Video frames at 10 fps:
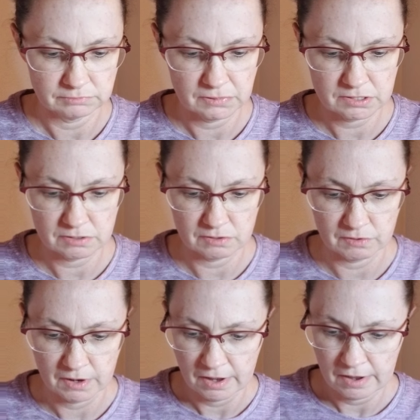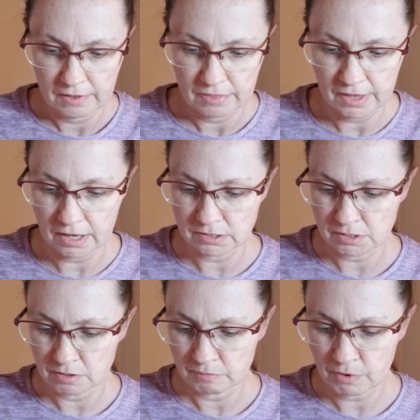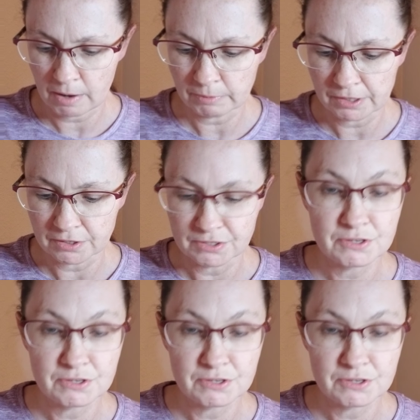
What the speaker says: So that's probably good